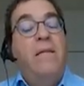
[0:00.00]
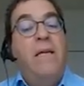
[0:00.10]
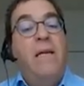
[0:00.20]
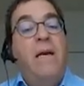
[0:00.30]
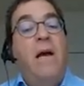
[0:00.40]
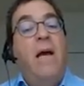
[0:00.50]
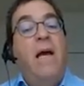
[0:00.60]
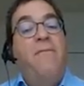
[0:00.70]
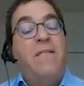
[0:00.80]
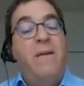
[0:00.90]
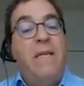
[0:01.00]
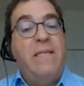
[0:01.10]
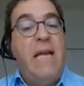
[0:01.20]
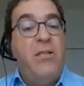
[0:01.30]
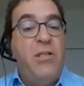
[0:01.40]
the investment
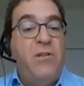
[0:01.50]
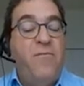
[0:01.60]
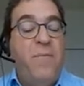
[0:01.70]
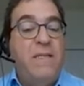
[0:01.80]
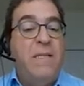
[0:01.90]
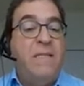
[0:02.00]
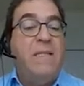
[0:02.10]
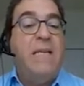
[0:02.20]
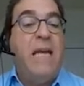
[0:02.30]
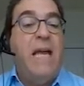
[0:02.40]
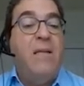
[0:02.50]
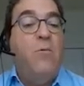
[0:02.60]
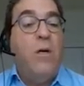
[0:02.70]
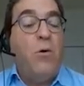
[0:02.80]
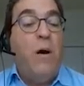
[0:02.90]
intention of businesses in
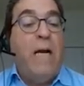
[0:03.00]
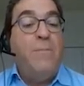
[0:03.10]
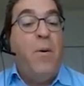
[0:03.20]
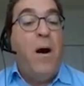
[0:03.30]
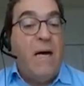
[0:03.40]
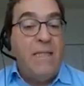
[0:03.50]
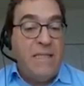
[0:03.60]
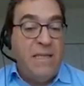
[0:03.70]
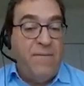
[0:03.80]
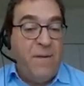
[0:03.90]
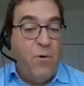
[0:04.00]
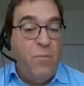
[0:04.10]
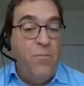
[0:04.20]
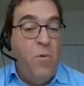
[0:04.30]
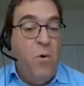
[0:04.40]
Canada were quite positive. There
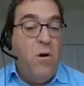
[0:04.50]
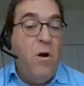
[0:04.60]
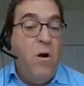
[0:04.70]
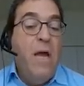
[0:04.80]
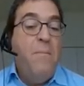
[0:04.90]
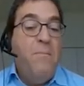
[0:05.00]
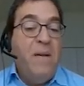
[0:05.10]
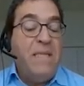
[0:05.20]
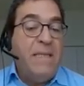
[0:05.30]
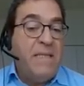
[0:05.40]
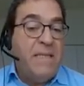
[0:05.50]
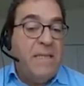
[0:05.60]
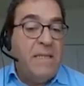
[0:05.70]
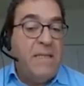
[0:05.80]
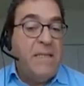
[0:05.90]
were more
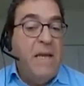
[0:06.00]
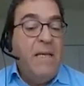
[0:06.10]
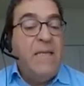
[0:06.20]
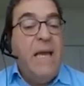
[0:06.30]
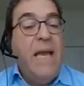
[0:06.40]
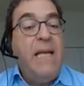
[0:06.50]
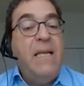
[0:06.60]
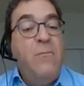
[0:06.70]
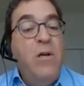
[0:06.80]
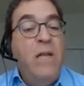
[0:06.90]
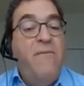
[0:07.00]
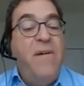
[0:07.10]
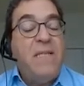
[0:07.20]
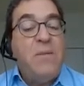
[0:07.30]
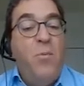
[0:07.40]
businesses saying they will
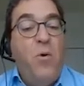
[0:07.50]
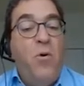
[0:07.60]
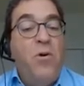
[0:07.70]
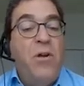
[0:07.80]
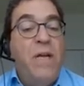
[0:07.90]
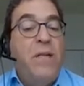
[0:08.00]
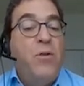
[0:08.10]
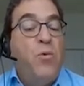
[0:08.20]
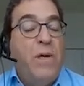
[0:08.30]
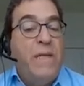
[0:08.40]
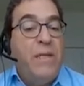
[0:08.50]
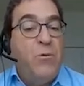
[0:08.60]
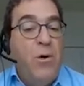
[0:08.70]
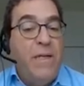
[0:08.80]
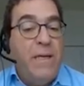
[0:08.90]
invest more in
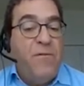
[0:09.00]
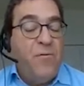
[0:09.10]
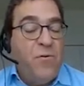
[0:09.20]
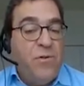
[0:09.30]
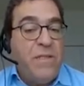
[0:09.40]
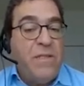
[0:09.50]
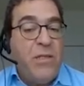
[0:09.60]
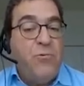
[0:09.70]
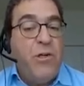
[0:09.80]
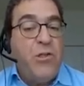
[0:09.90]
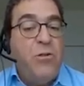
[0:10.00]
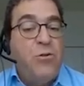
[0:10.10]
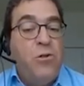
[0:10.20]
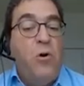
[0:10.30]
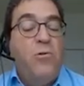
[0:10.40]
2020. Of course, the situation
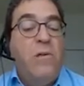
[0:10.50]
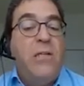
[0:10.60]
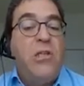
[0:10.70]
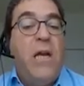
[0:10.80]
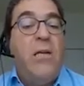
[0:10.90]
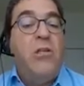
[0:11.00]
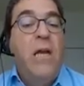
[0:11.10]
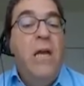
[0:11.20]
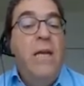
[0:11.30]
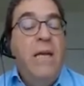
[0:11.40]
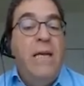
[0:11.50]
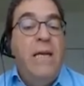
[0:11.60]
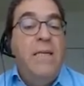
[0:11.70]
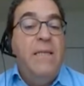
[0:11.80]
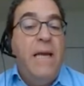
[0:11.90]
totally changed
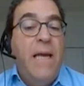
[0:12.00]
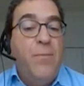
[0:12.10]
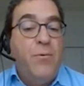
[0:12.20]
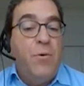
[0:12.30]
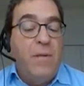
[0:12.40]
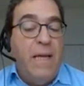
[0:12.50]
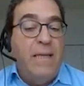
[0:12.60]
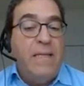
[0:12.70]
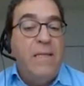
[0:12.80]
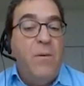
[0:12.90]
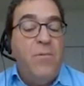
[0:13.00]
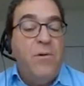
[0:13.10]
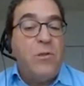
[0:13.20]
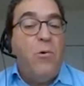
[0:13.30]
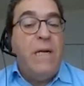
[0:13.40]
in April, and this
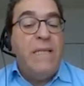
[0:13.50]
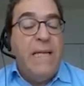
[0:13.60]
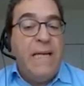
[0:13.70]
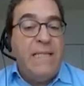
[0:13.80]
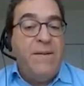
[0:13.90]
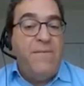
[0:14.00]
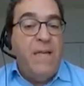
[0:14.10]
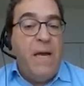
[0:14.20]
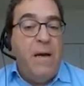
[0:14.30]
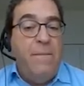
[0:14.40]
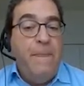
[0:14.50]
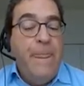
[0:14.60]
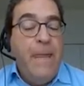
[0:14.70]
number is quite negative now.